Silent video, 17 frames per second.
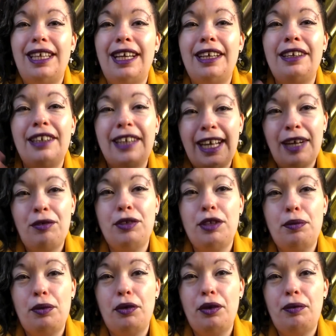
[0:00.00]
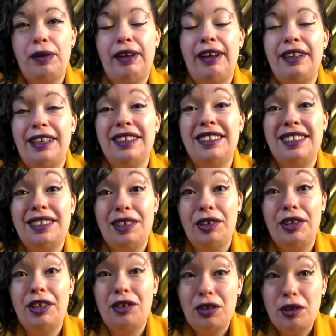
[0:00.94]
and now at the point we're at in
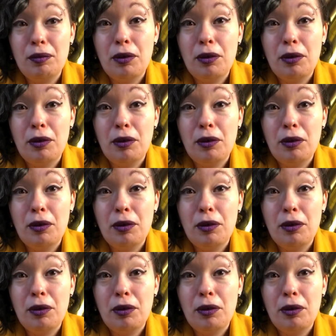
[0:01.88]
society at the